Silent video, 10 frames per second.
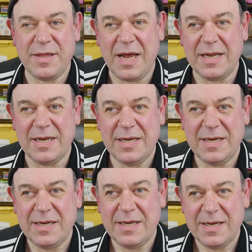than
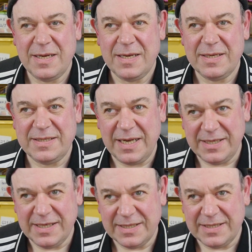
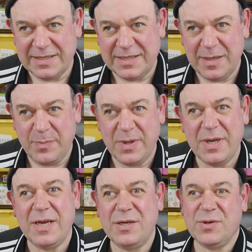sending it to the tip.
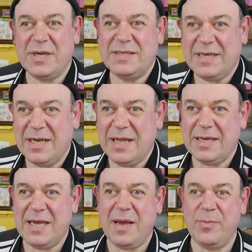He's trying to sell it at
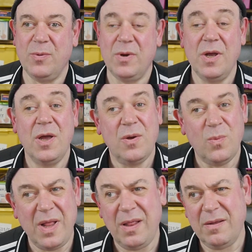the car boot.
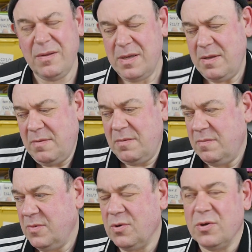Well,
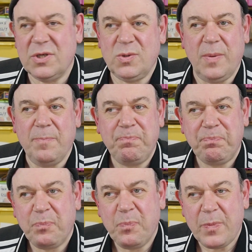good luck to him.
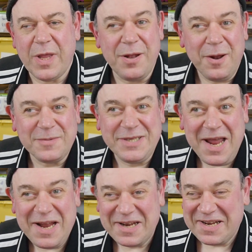You know what I'm
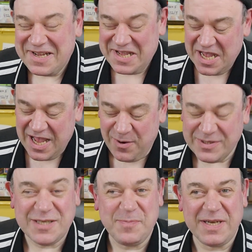saying? I
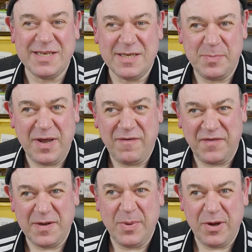was expecting to pay
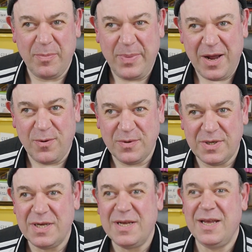fifty p a
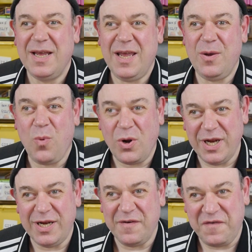pound. He
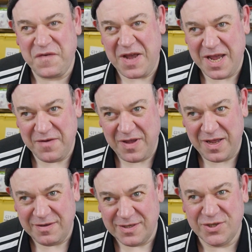wanted a
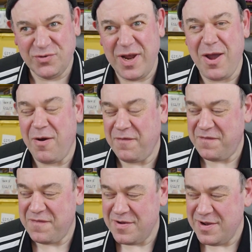fiver straight
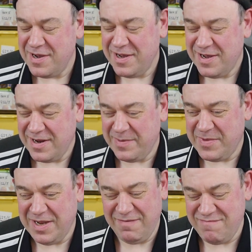off. And I'm
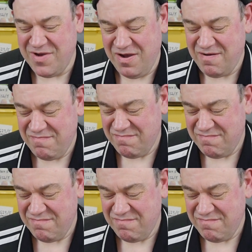like, no.